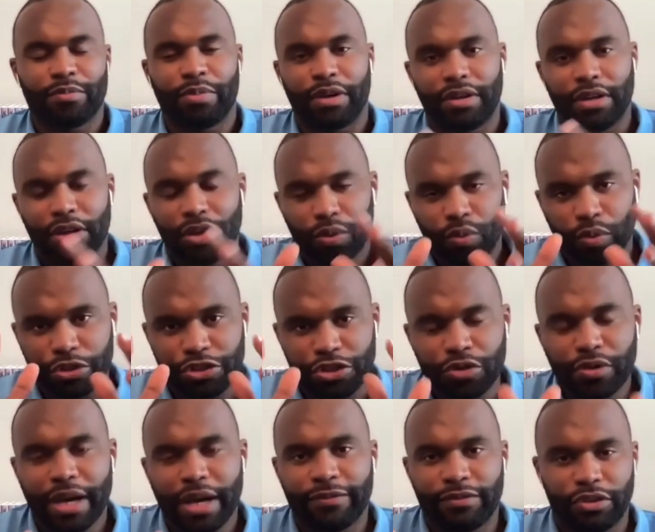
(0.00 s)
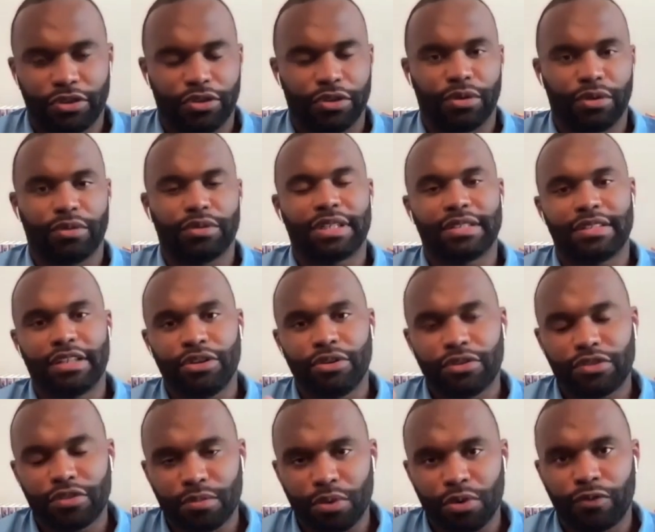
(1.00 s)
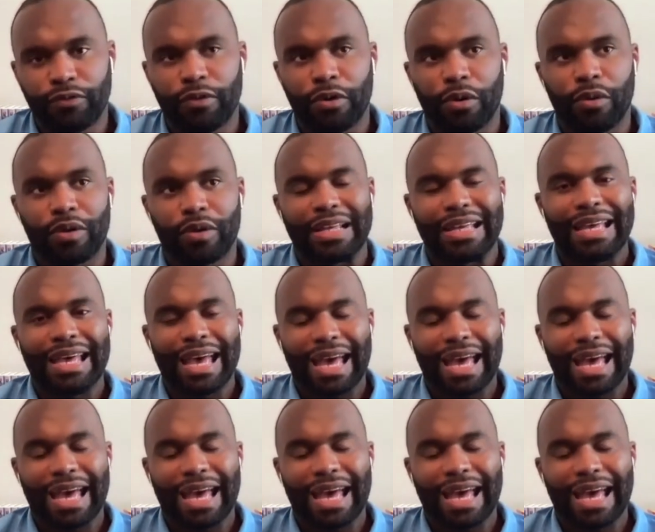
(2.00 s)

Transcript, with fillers: But what you have to do is continue to move forward,